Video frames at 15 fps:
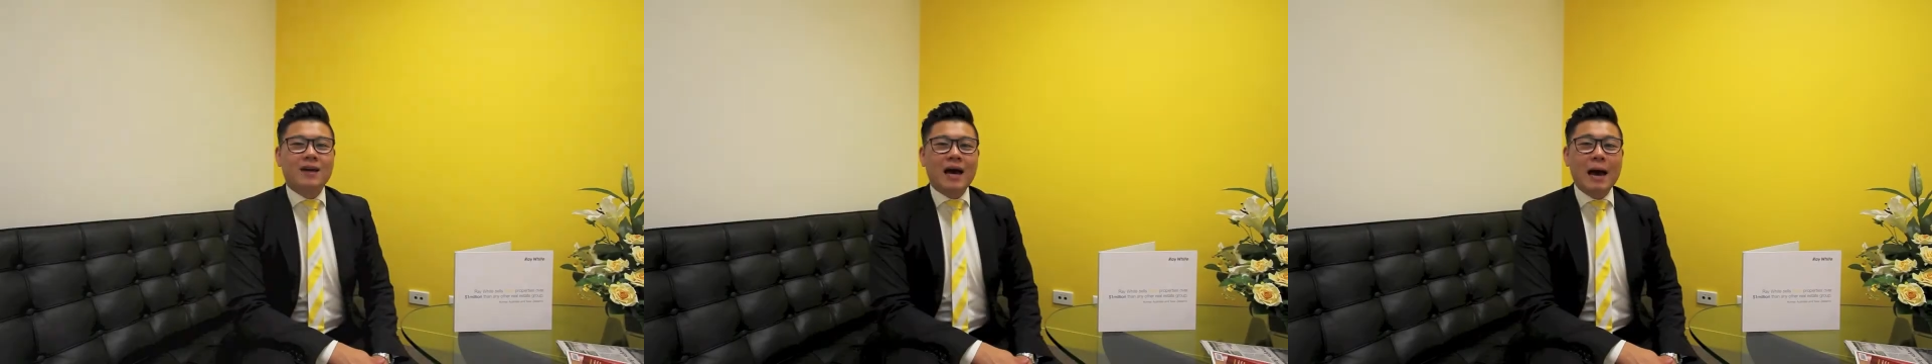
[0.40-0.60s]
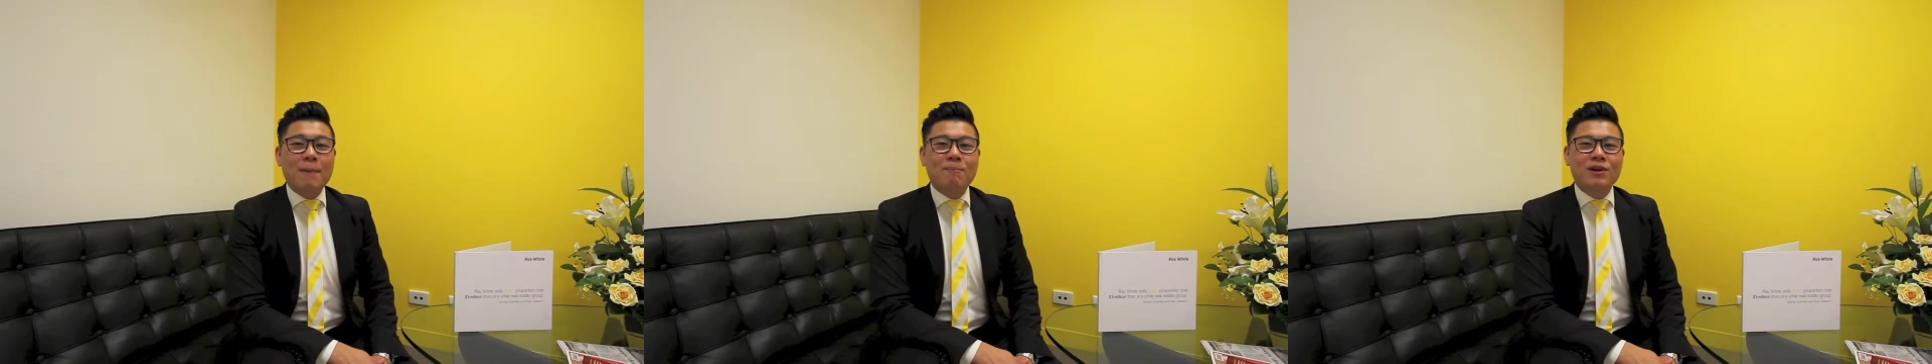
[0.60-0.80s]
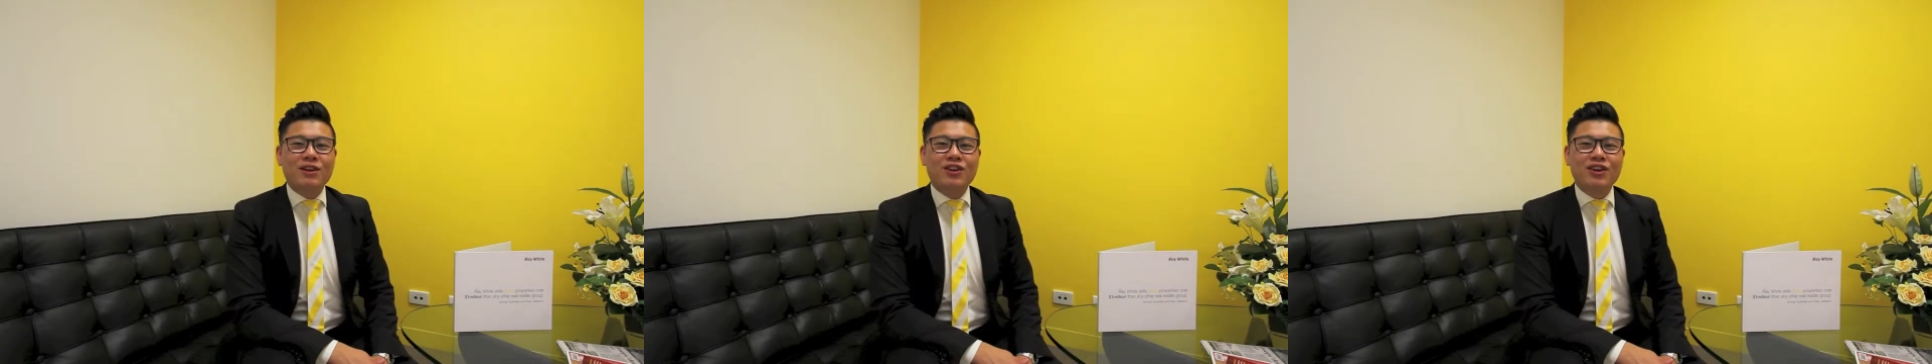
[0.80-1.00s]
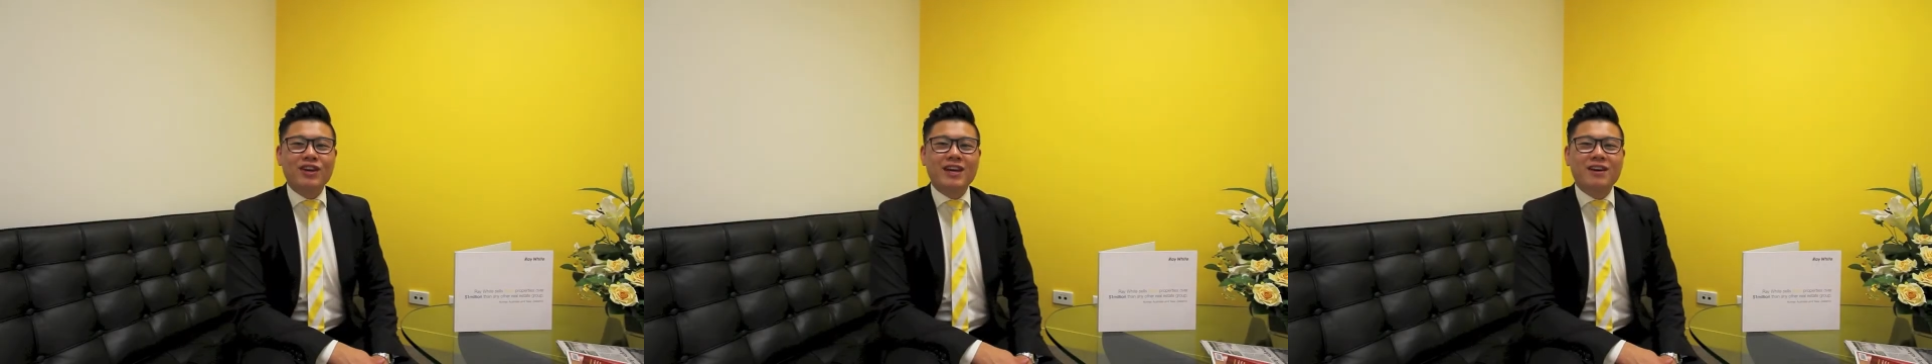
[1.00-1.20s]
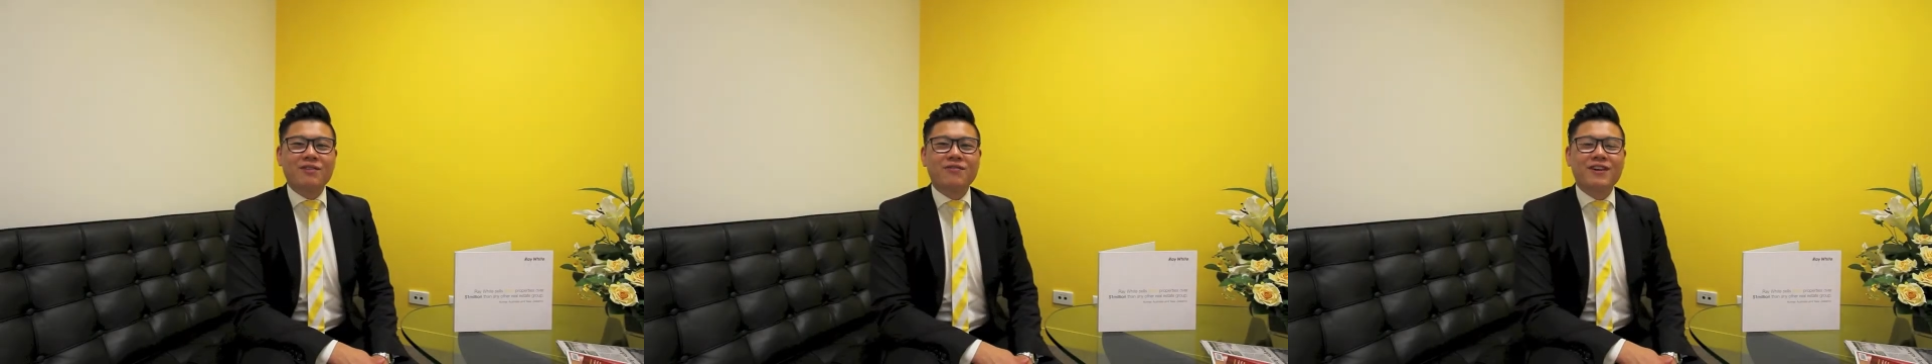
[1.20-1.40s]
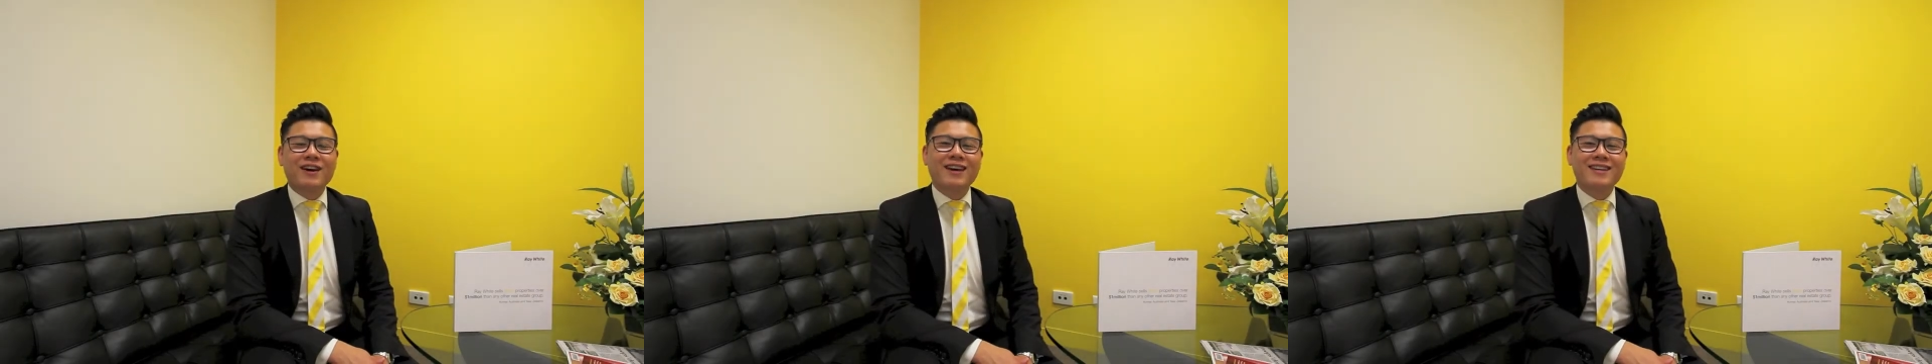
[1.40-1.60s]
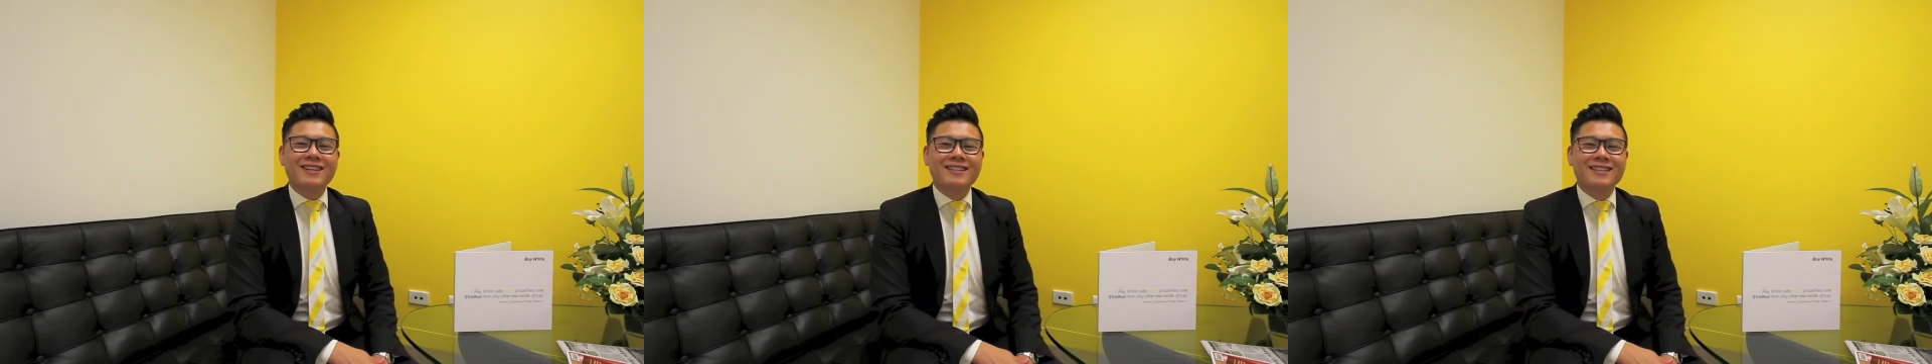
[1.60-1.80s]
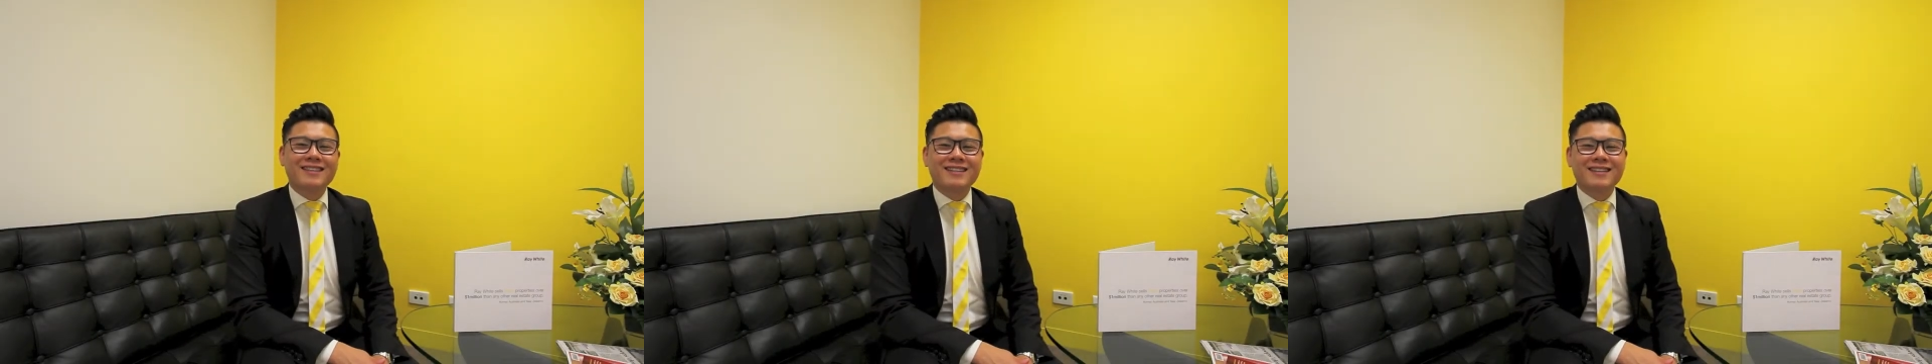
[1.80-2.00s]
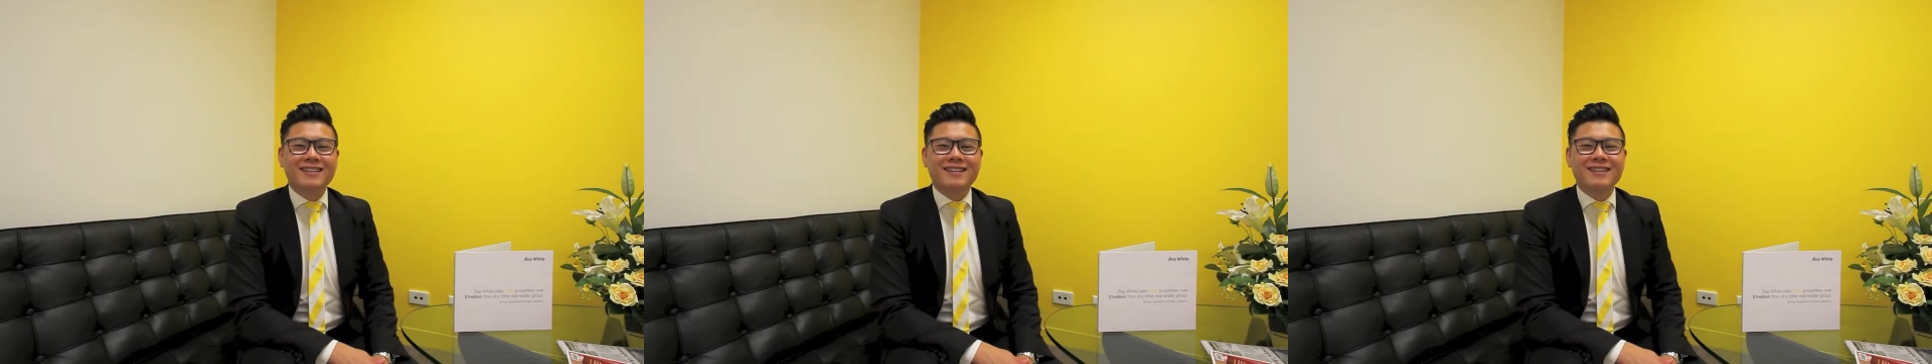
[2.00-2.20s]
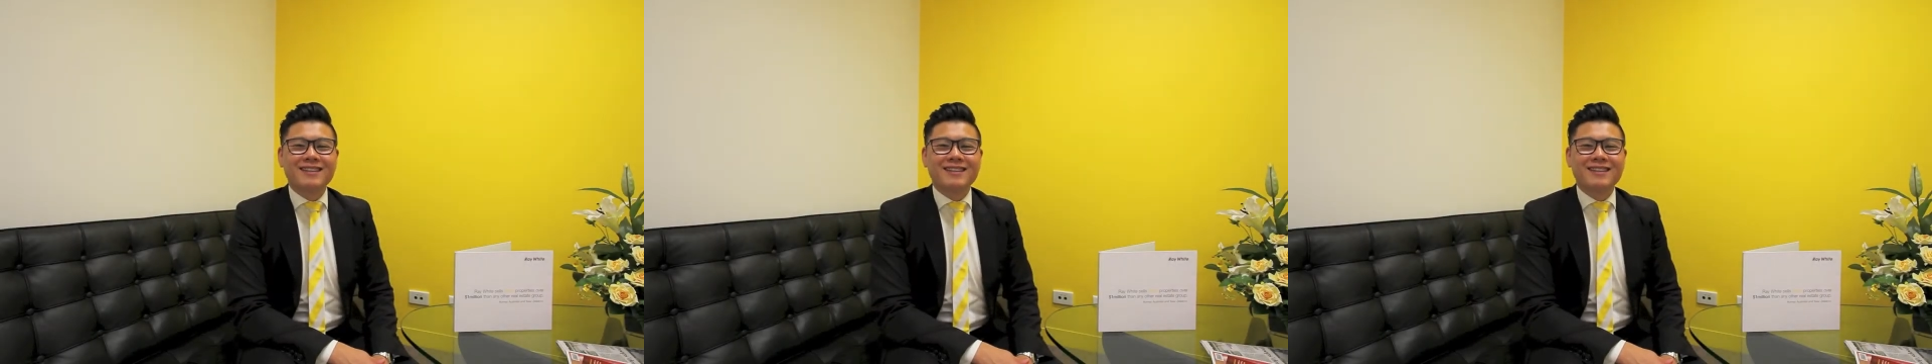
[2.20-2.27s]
Happy New Year, folks!